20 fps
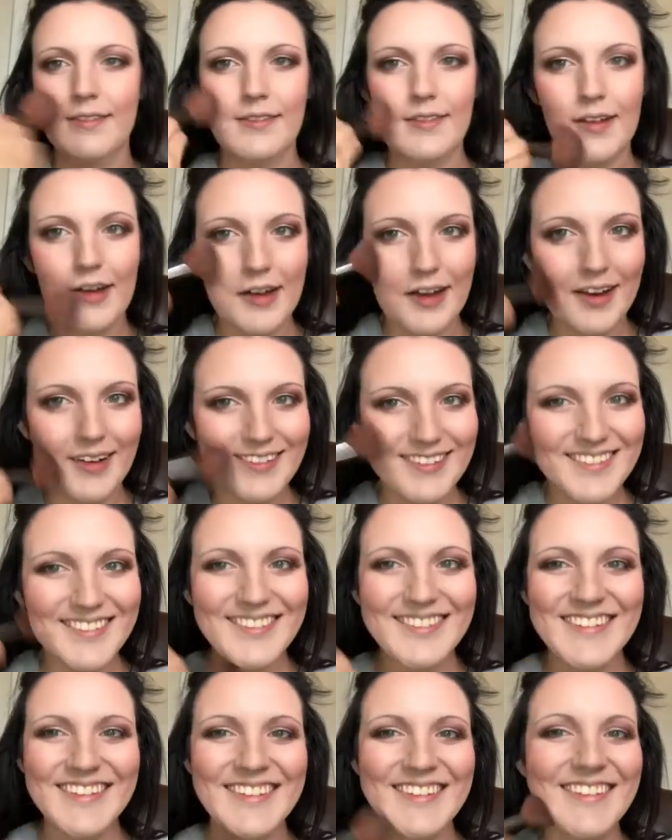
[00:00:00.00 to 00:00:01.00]
Okay.
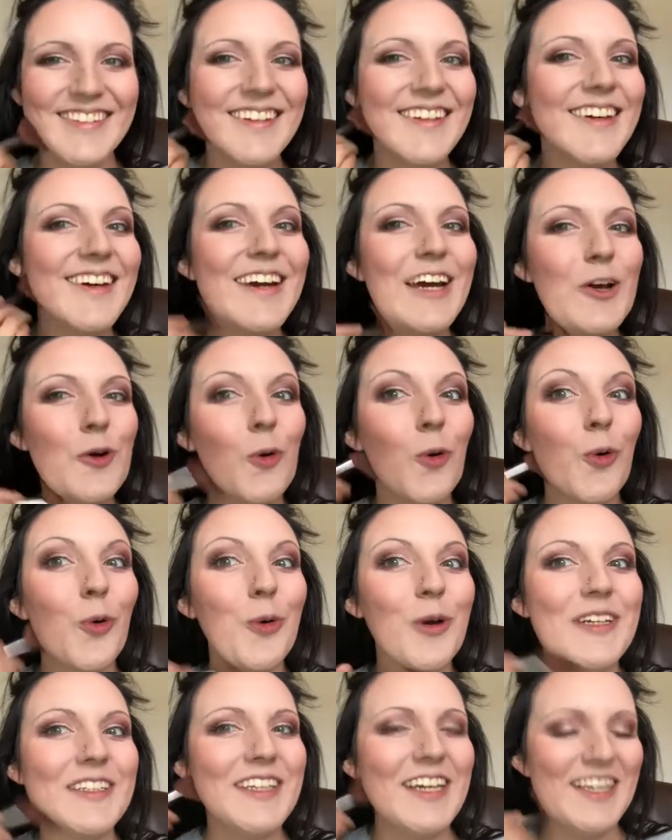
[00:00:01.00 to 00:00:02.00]
Cool
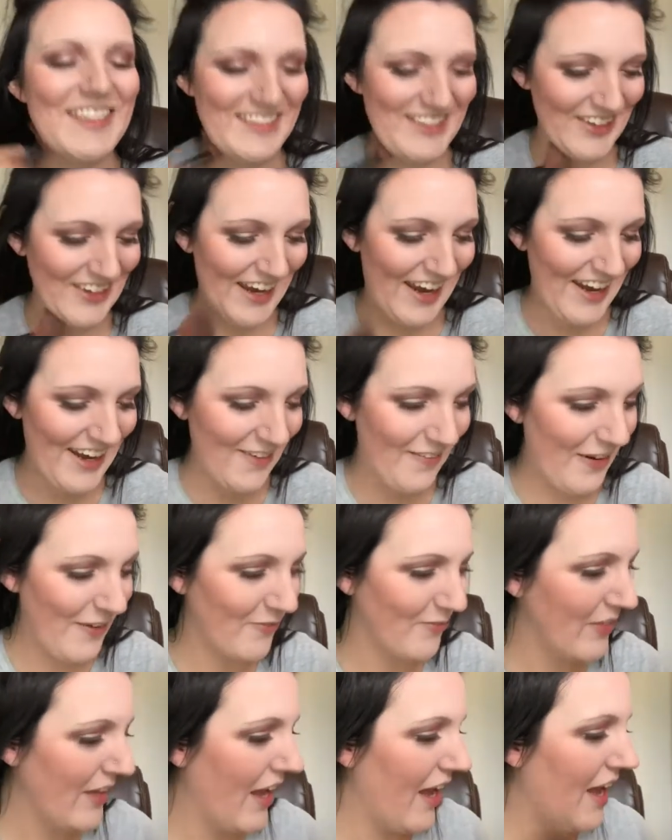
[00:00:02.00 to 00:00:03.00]
noises. Okay, anyway.
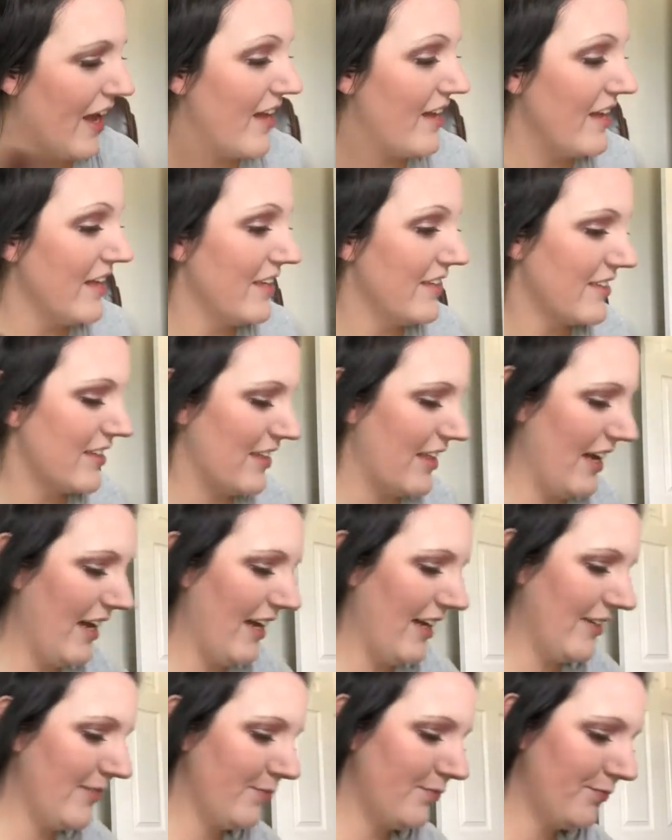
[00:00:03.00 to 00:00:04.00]
So
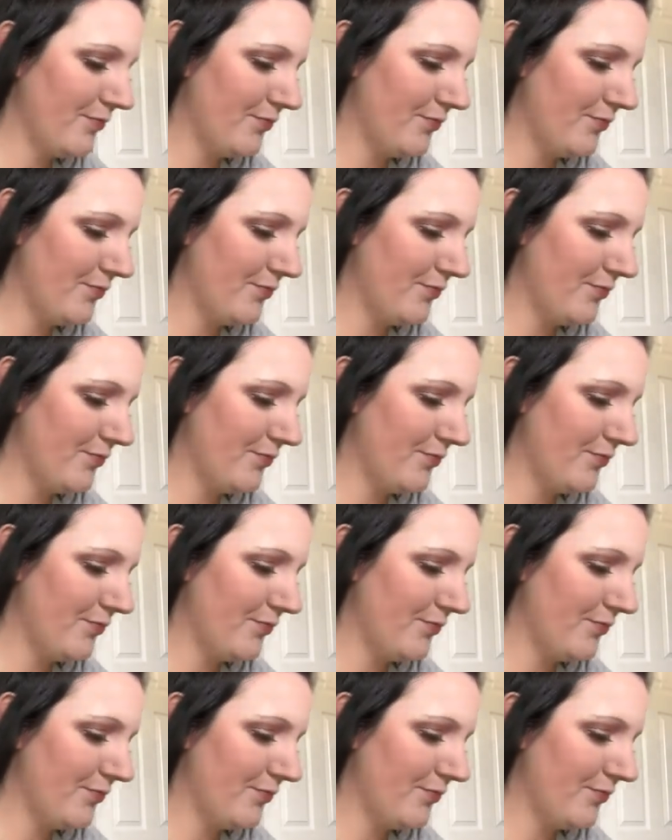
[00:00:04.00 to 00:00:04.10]
then